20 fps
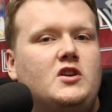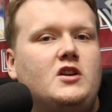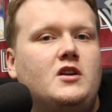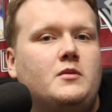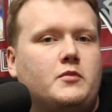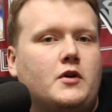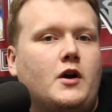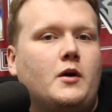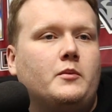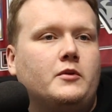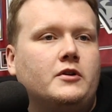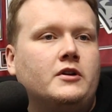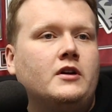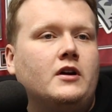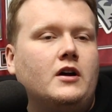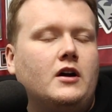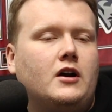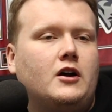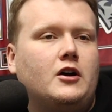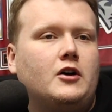Yeah, probably.
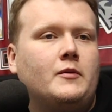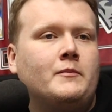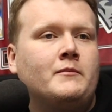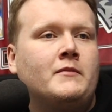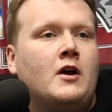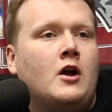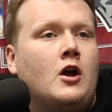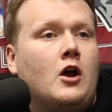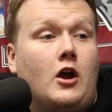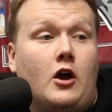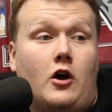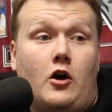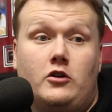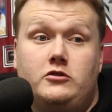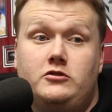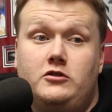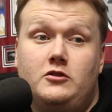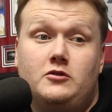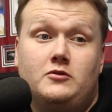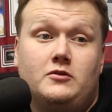Yeah.
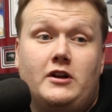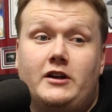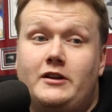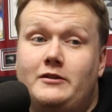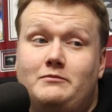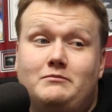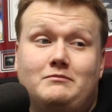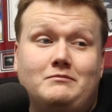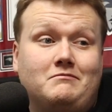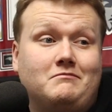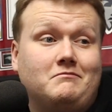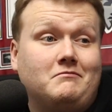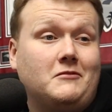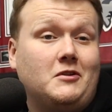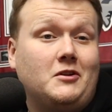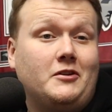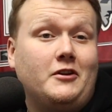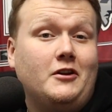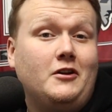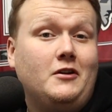Also, like,
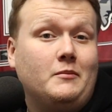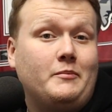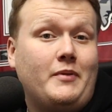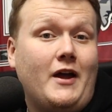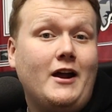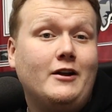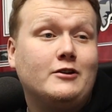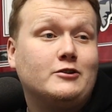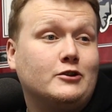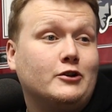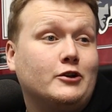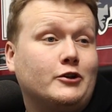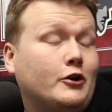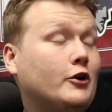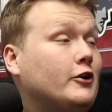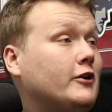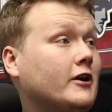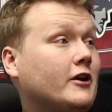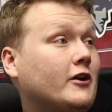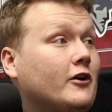their Packers are a
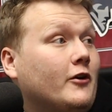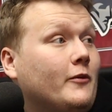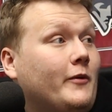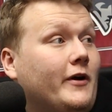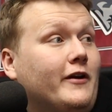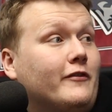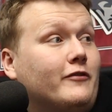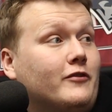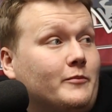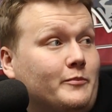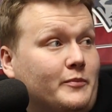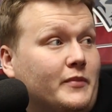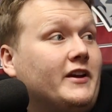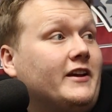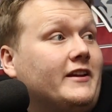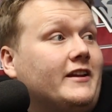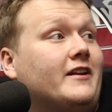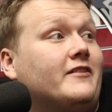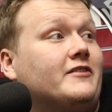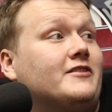good kicker away from being
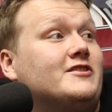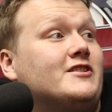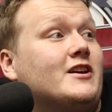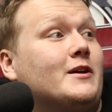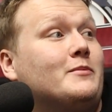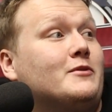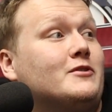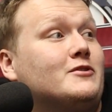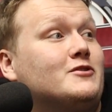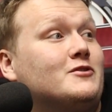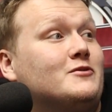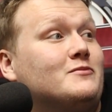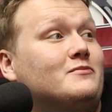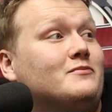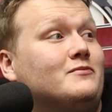in the NFC Championship.